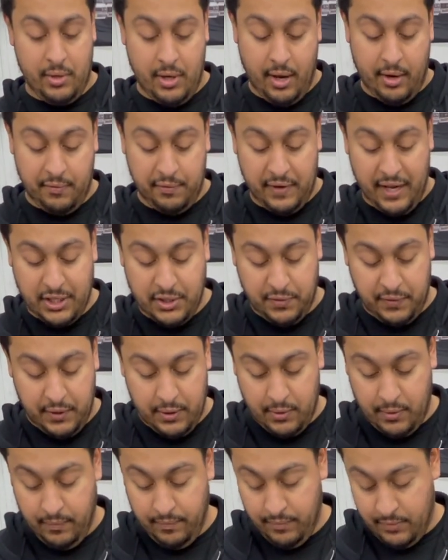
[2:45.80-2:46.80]
on flex
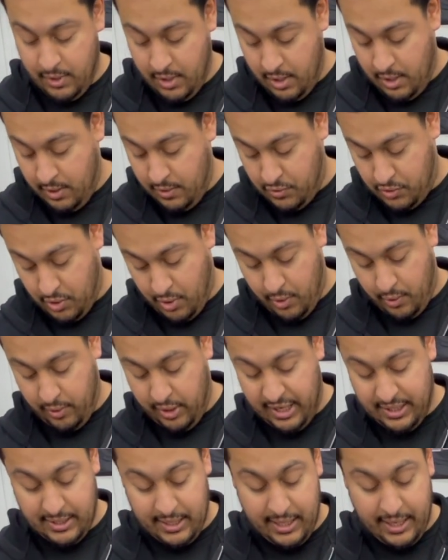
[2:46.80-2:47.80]
fuel, so
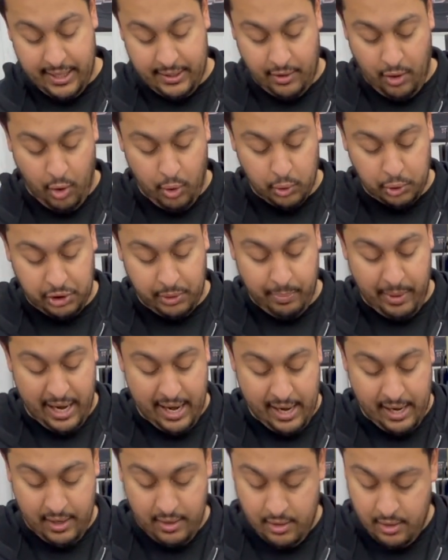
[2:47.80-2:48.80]
he's going to get the whole
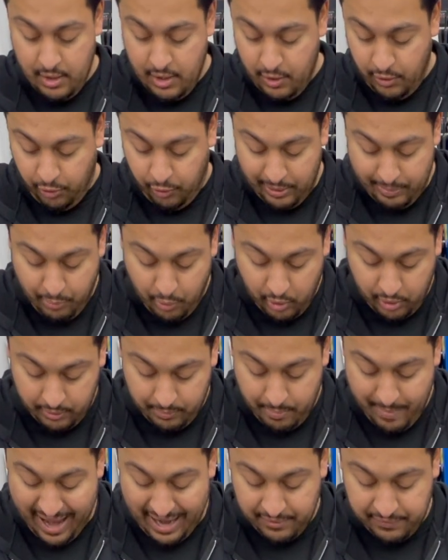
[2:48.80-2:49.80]
shebang.
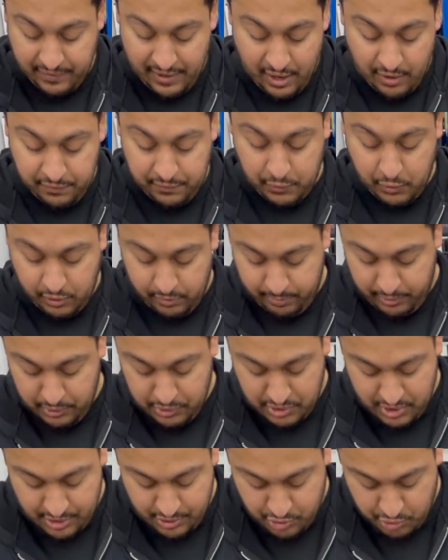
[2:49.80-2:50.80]
3-port Mac valve for
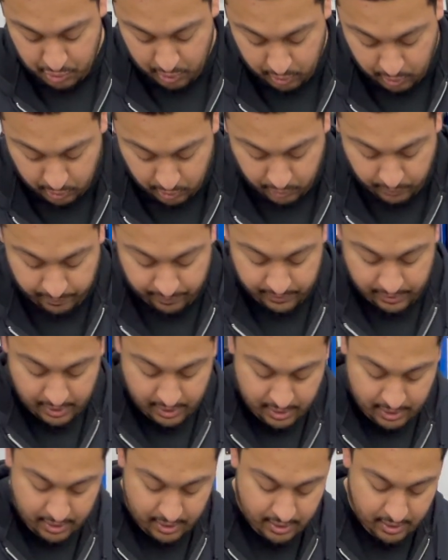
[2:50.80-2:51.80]
boost control,
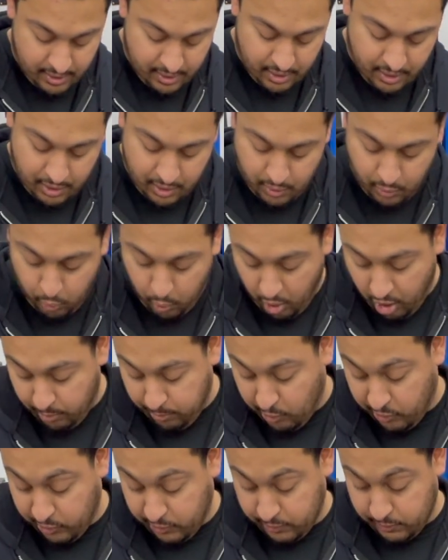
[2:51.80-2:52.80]

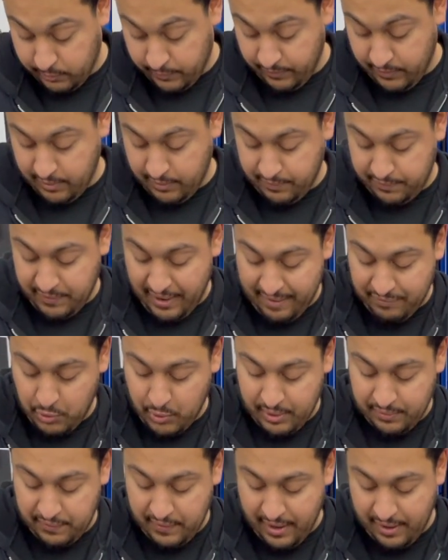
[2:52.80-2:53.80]
Walboro
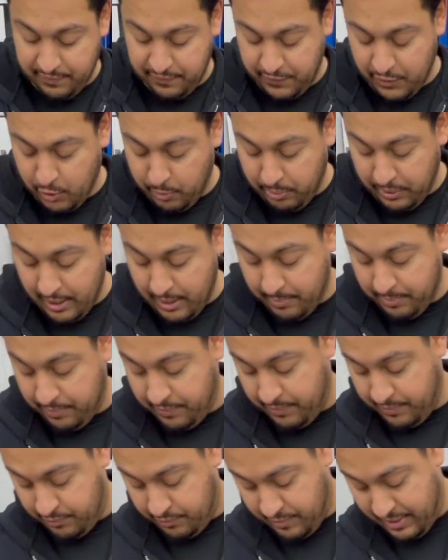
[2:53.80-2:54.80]
525 fuel pump
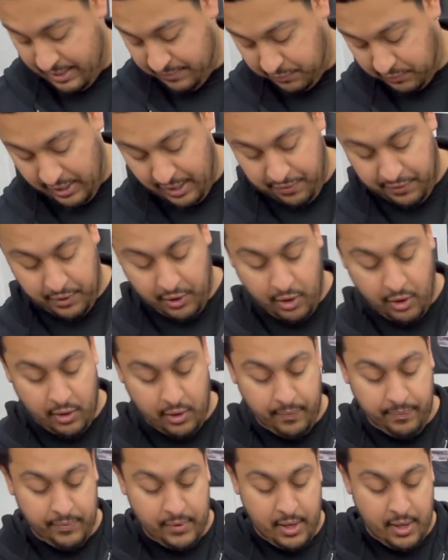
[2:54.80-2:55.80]
rated for
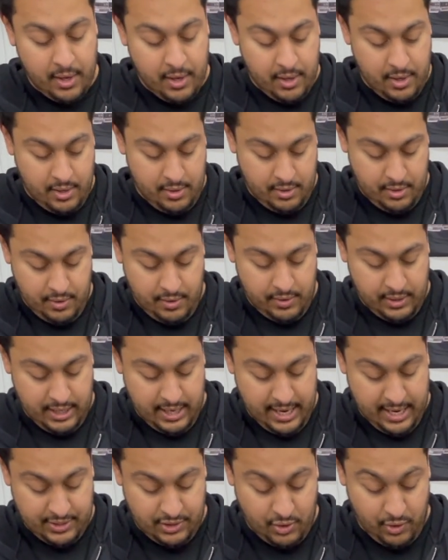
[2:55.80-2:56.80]
ethanol.
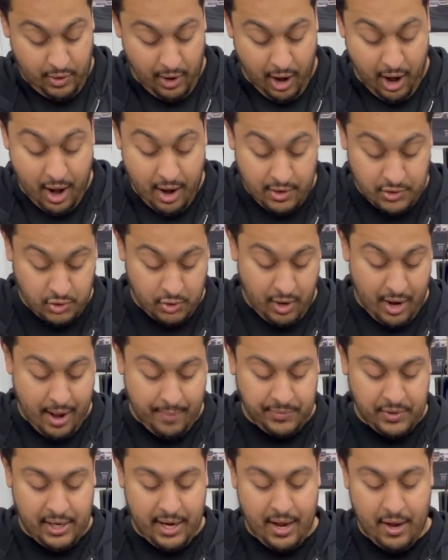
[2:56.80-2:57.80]
He's also
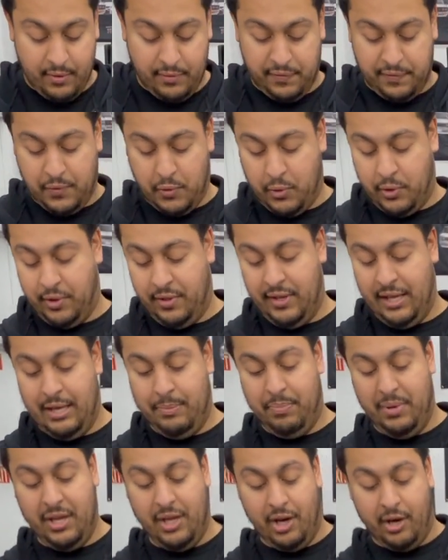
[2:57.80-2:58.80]
opted out for the
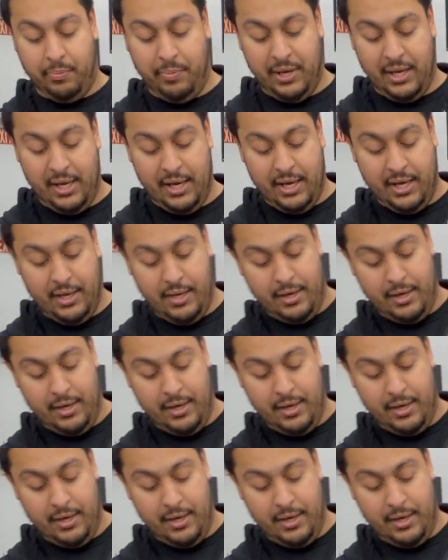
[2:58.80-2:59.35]
PRP